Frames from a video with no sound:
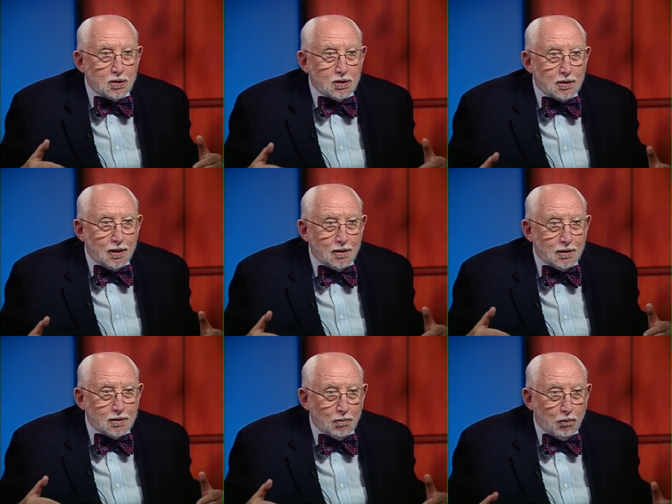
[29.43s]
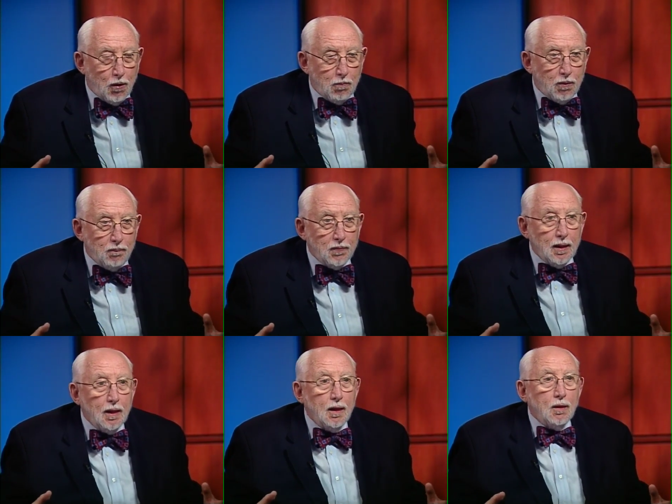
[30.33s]
to say it is a problem,
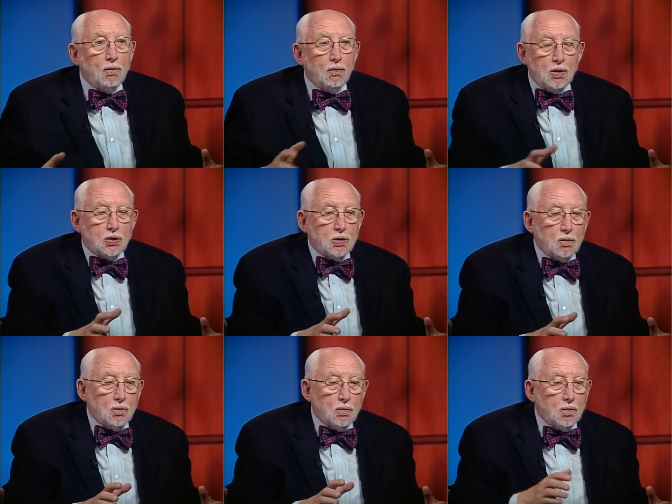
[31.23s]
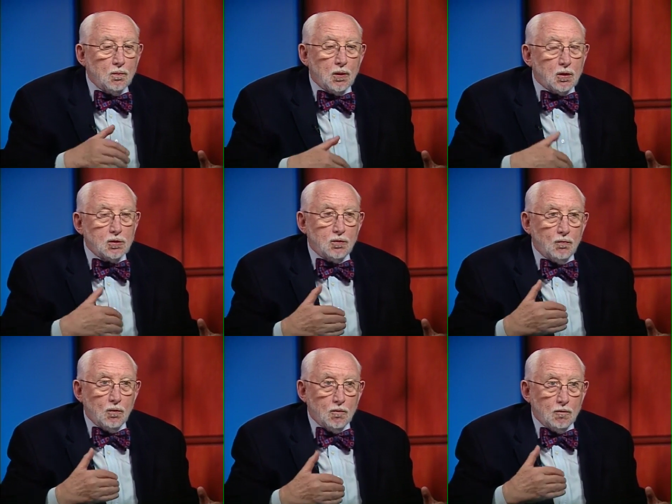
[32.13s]
which, because of
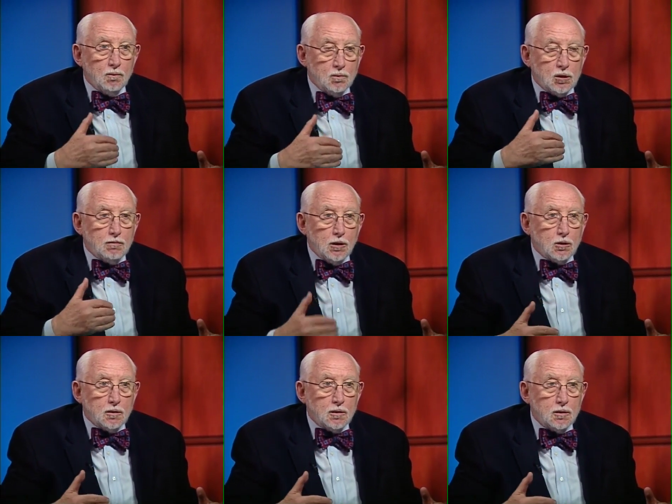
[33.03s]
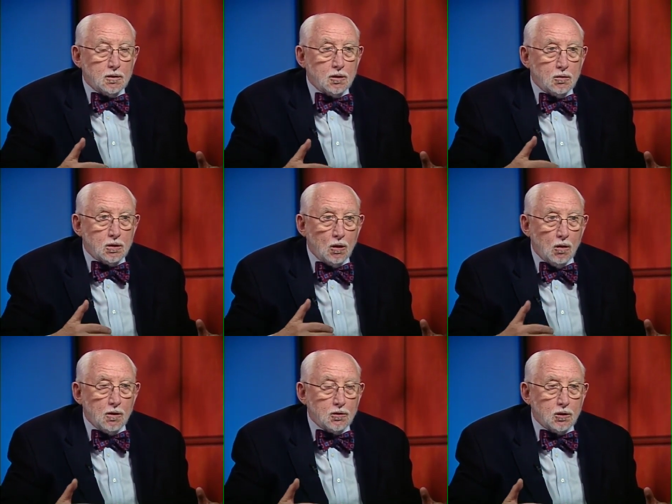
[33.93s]
your specialty as
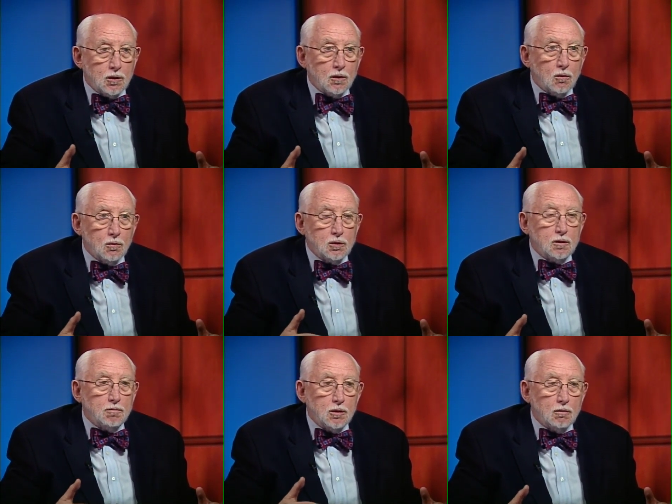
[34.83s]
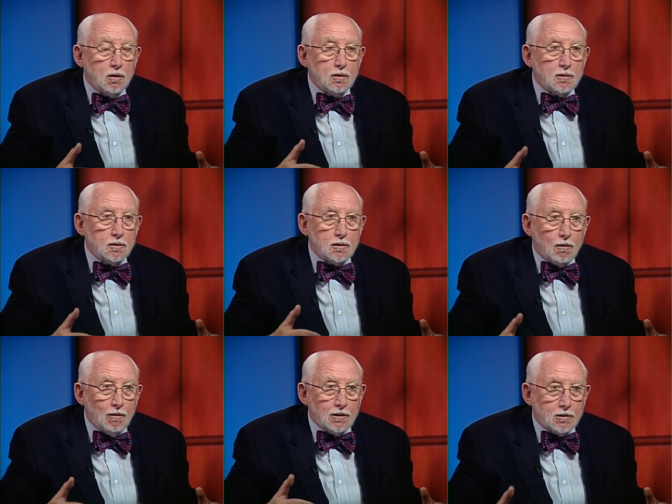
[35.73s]
sociology, causes me to ask this
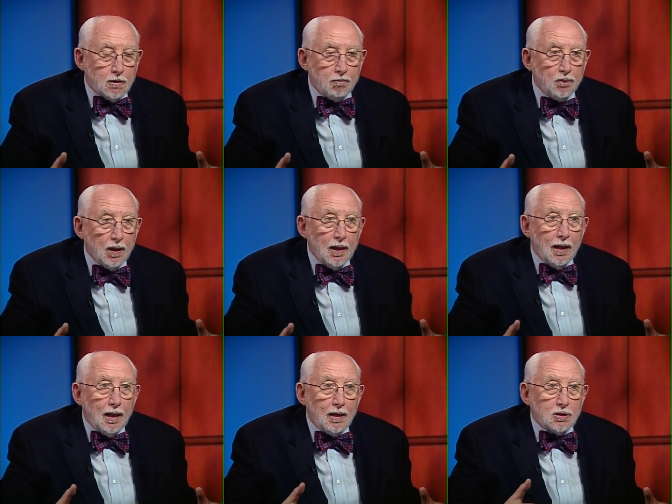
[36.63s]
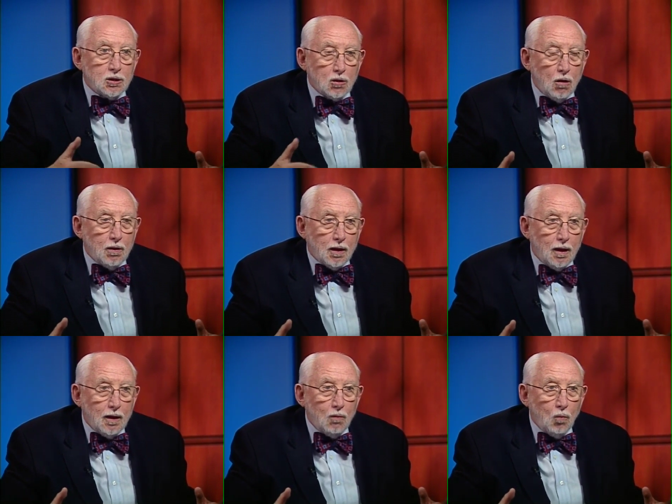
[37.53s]
question.
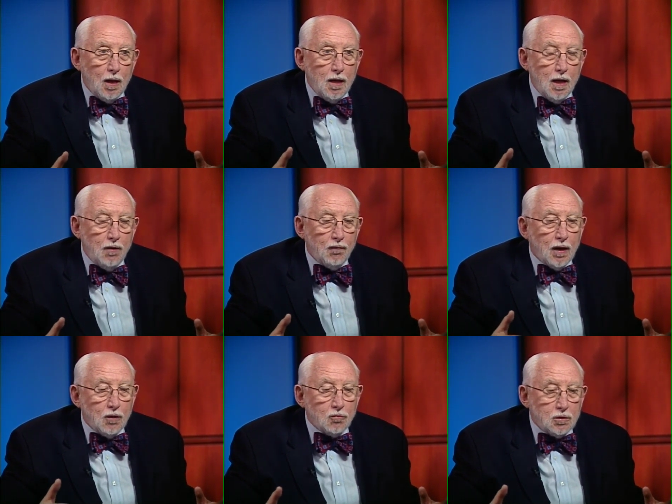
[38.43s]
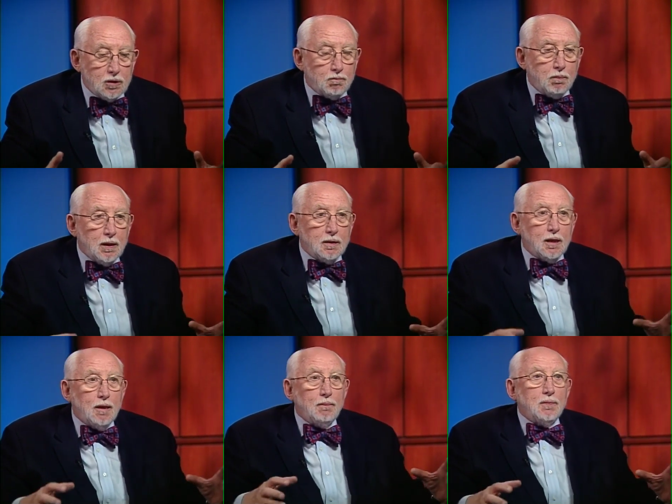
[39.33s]
Historically, when have countries built
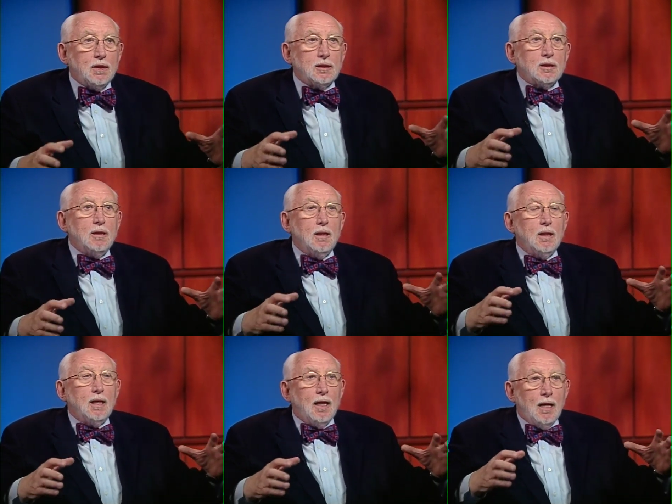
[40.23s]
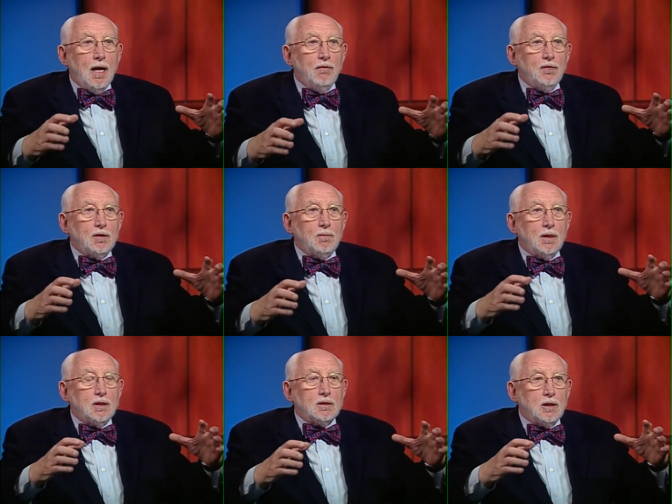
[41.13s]
up this
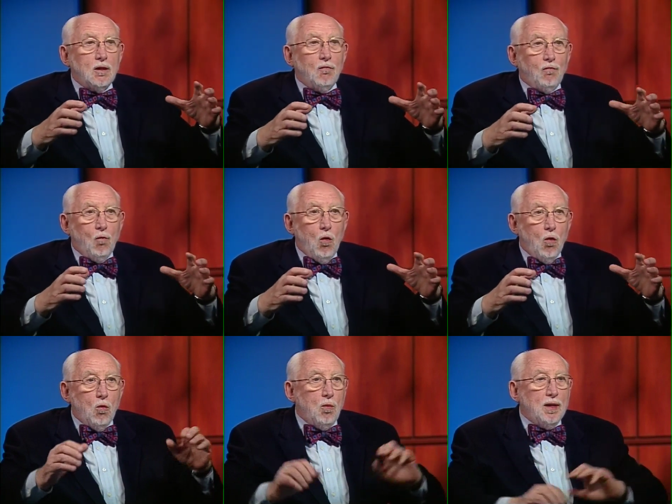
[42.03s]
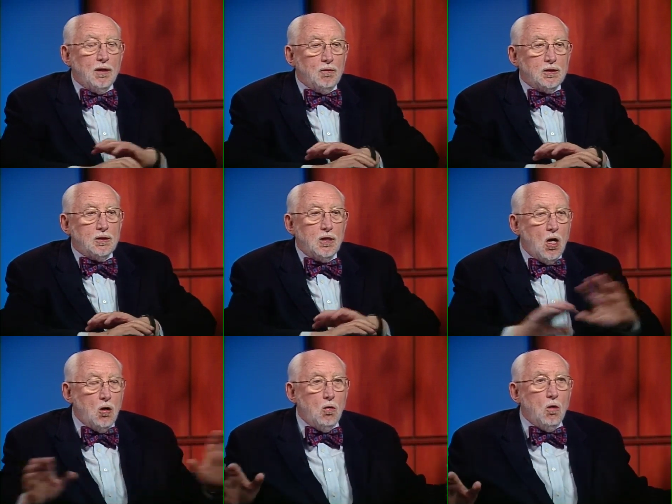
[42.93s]
inevitability of war when there was
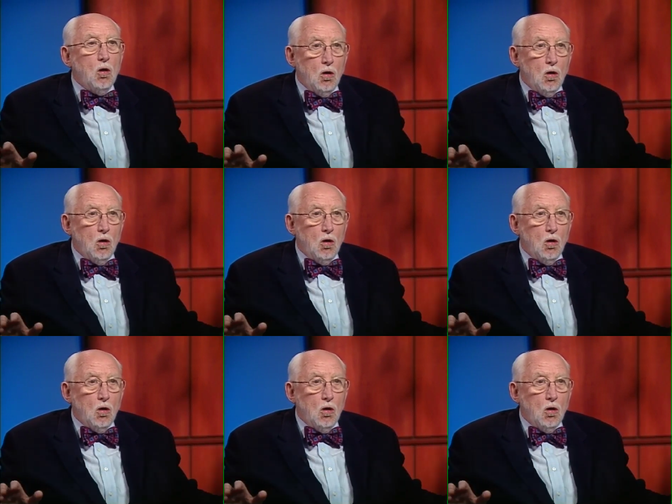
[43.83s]
no